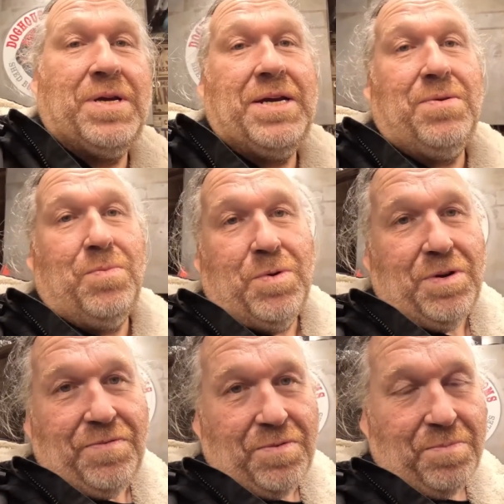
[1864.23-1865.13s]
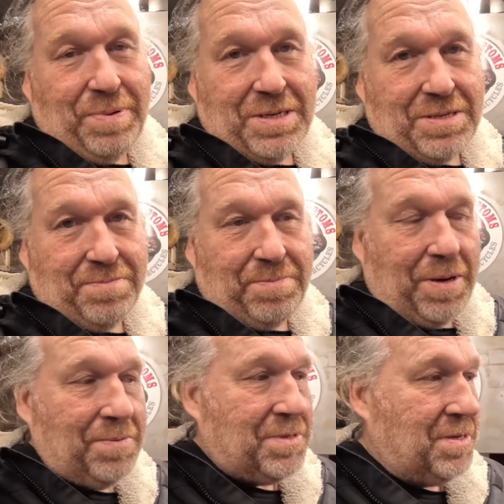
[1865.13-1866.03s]
weird and wonderful bits and
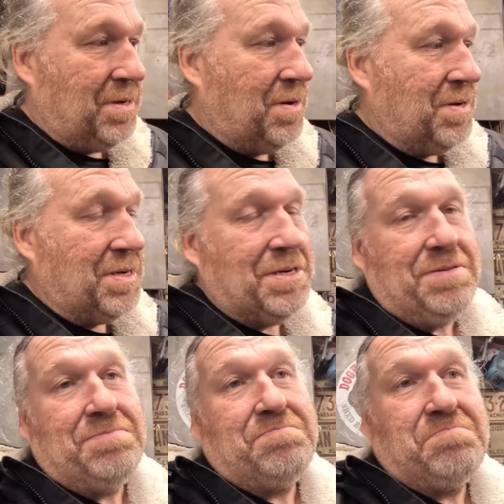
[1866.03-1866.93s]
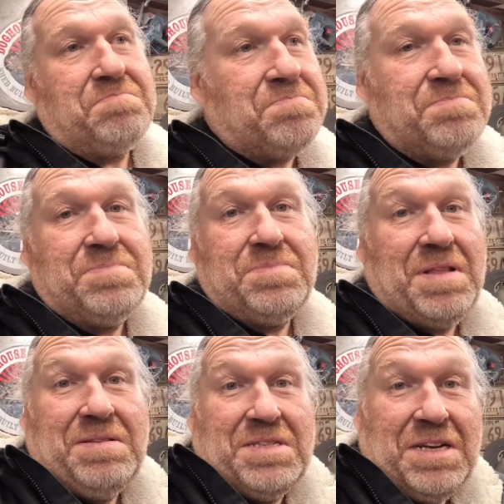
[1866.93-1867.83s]
bobs that I can
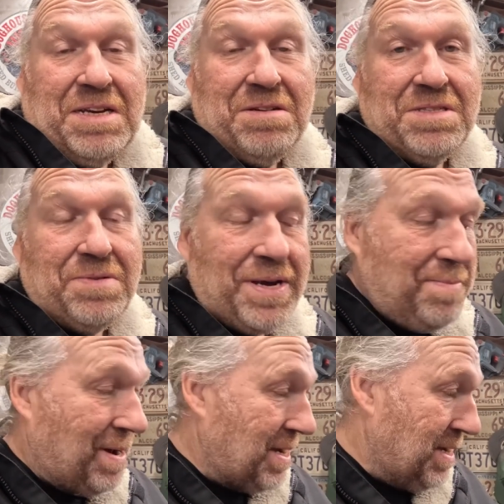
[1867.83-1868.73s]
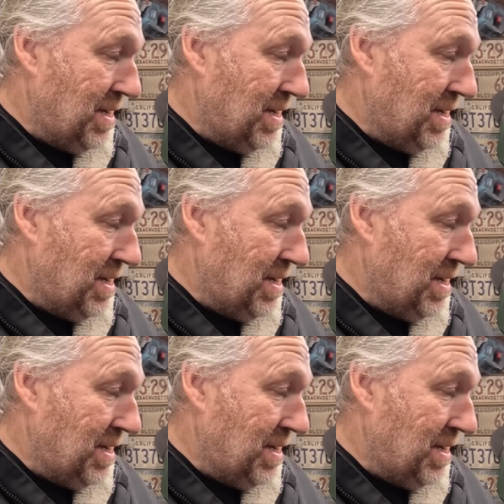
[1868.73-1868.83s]
then sling onto eBay.